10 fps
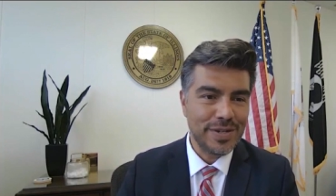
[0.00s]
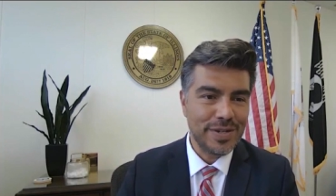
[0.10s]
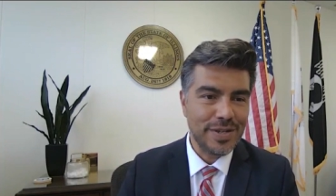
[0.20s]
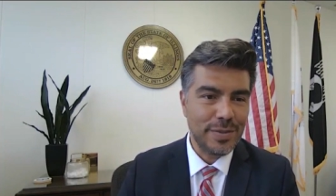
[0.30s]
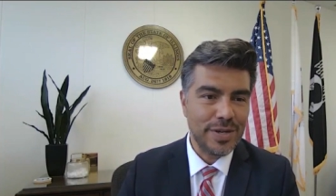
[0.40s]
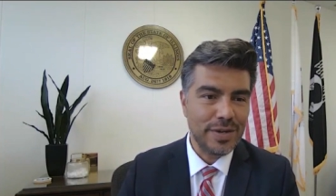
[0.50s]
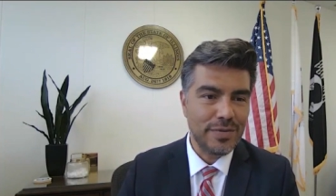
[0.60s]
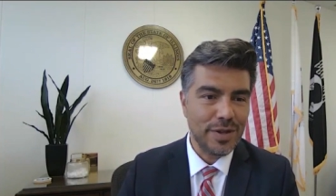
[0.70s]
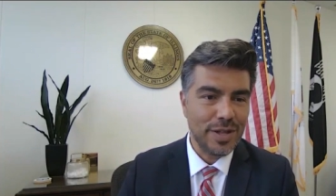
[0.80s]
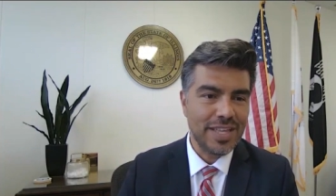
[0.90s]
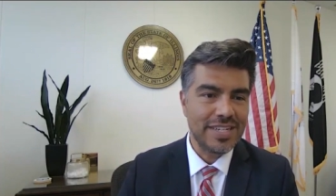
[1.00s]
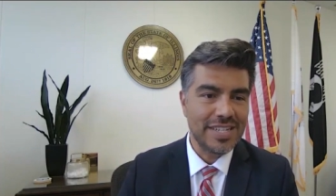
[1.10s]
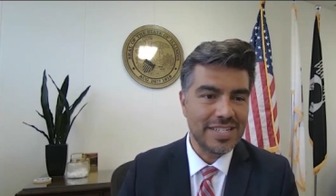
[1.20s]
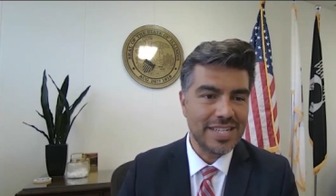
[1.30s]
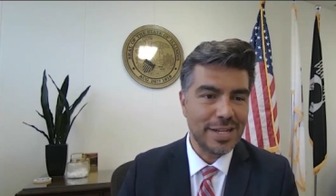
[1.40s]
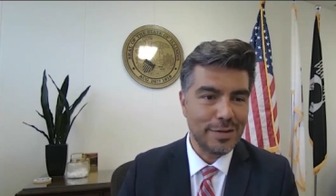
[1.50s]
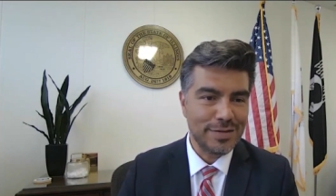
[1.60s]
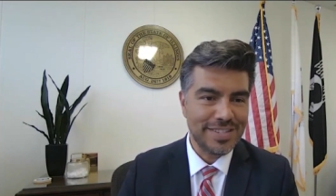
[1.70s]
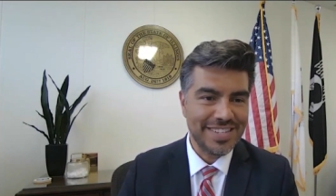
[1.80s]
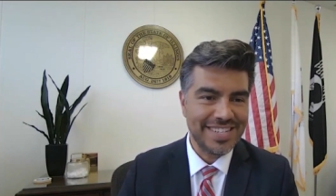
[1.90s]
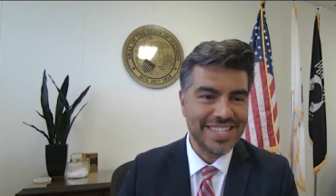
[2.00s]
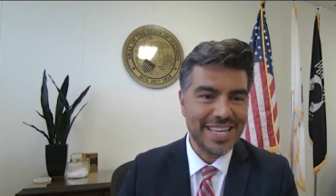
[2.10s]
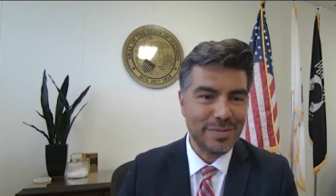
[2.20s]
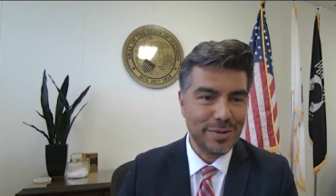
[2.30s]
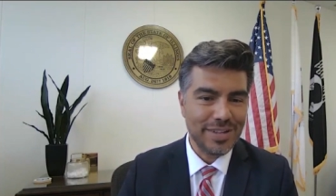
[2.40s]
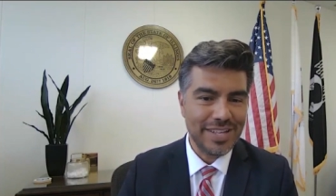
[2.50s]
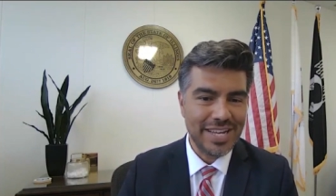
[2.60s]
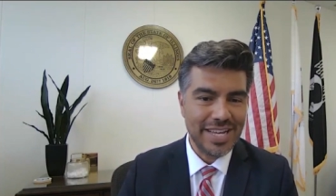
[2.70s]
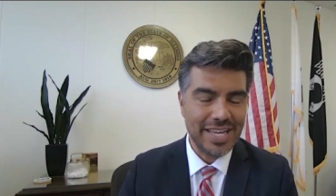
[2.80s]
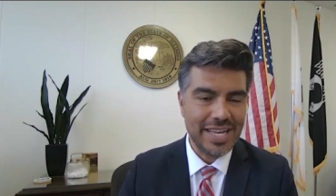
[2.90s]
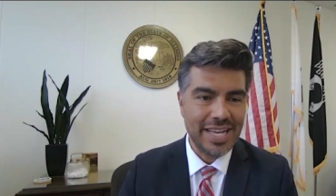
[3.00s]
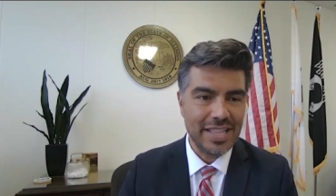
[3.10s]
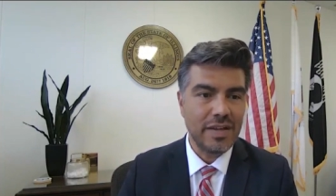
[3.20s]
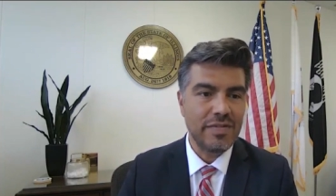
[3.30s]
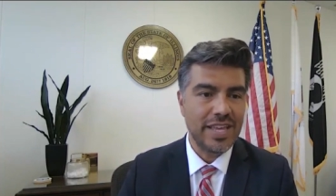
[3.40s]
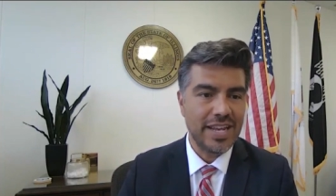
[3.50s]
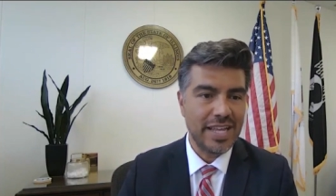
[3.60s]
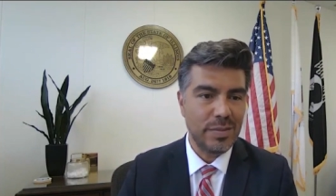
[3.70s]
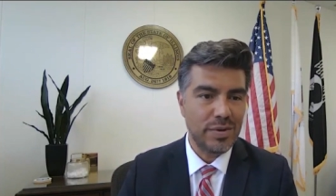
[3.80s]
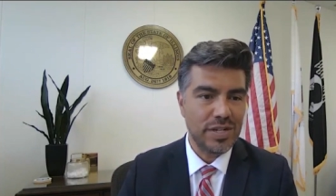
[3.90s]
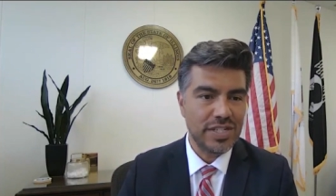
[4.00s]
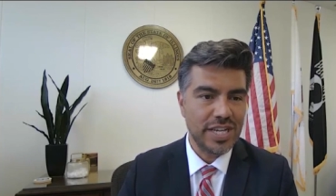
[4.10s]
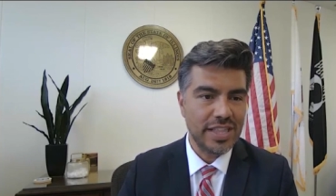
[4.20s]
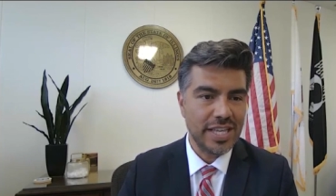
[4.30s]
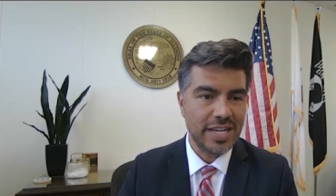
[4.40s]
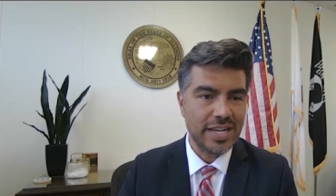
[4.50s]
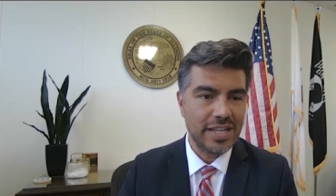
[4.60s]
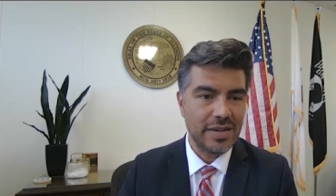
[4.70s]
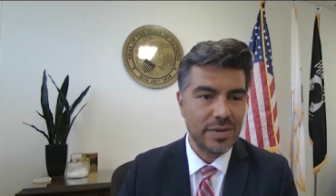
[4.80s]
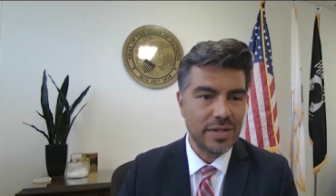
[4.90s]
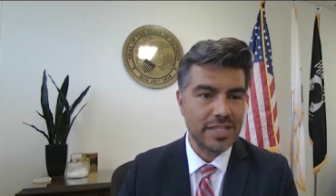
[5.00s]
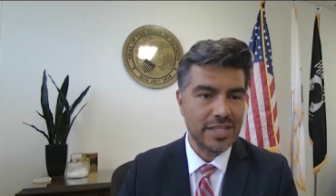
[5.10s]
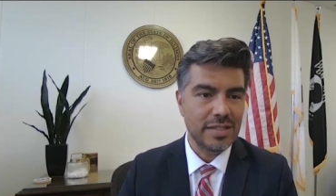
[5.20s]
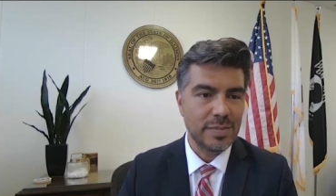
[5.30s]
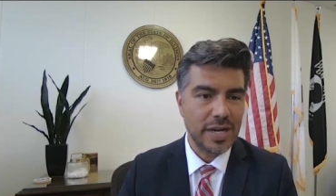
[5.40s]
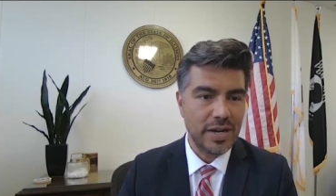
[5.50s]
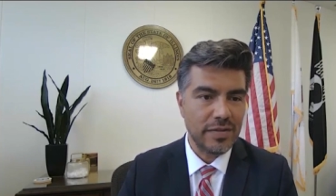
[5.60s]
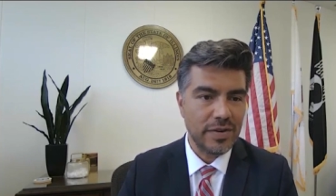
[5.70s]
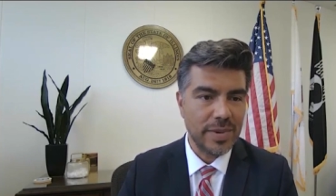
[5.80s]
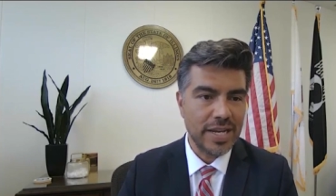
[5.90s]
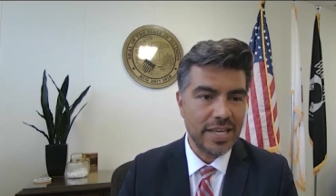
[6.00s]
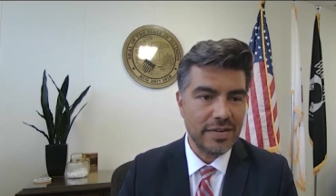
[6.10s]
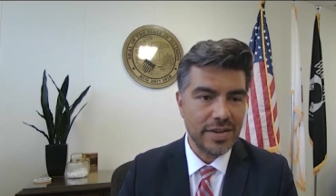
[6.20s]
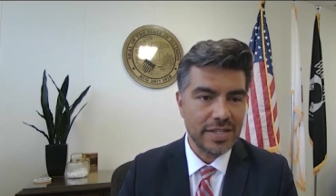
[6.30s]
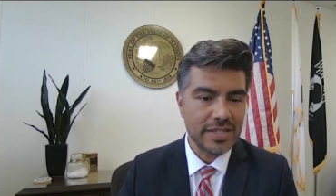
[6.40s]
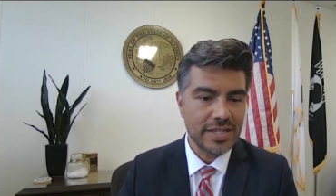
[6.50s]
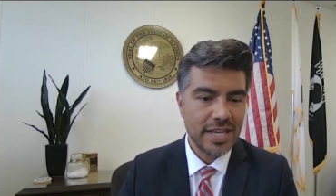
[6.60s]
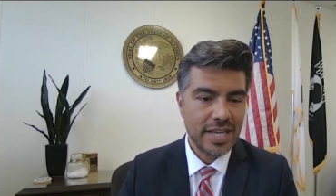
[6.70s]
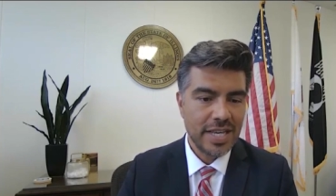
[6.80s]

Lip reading: You bring your full authentic selves to the table, and I love that, and I appreciate that, and it really is inspiring for many of us.